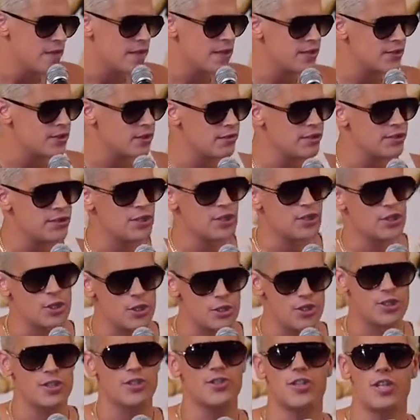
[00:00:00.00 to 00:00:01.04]
These are
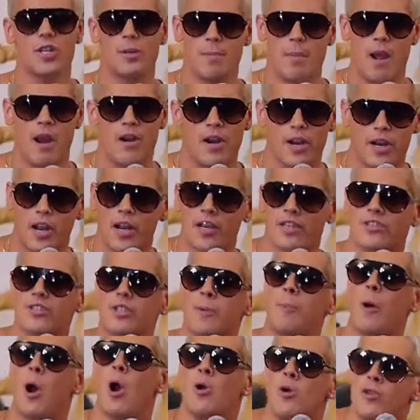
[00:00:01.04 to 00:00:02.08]
institutions in America,
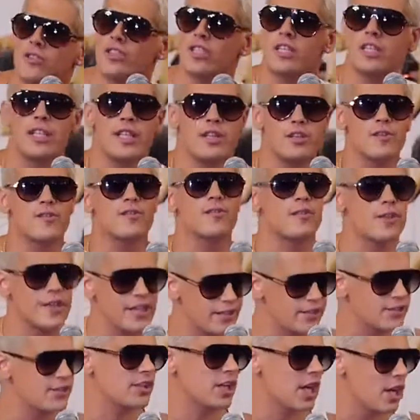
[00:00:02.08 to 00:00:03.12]
supposedly the
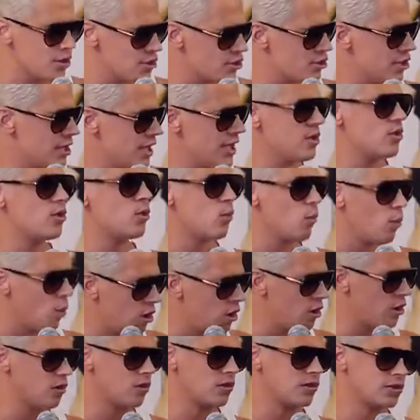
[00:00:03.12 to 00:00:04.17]
freest country in the
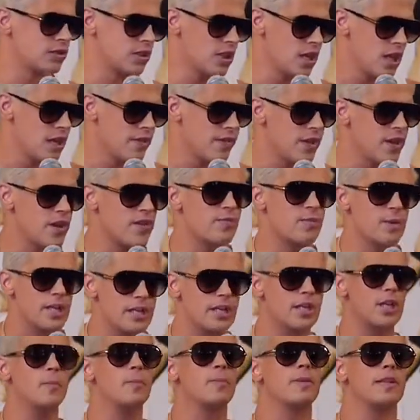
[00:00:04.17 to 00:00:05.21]
world, that have
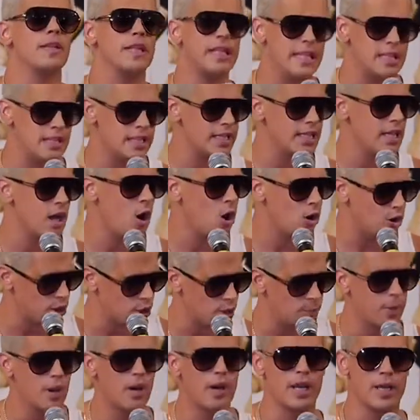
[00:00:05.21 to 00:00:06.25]
been completely
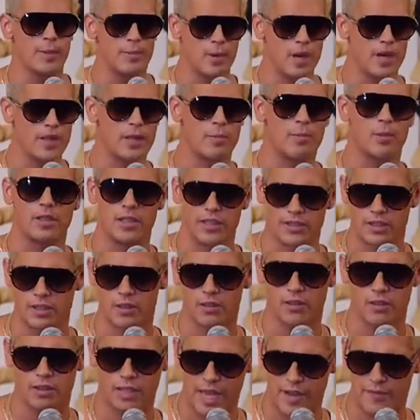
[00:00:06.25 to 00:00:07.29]
occupied by the political